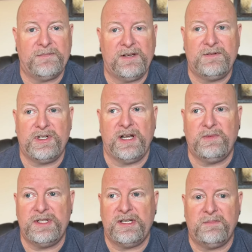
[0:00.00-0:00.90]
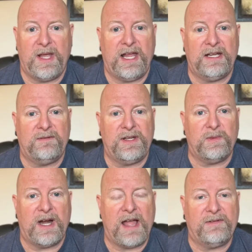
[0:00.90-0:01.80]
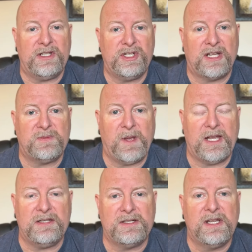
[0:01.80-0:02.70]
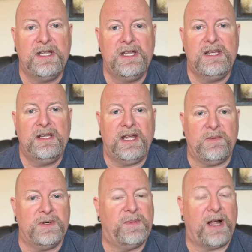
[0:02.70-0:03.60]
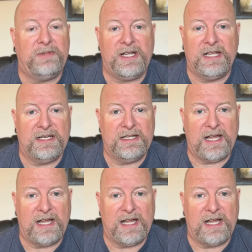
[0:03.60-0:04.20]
If Trent was in pain, if he were having chest pains, he would probably get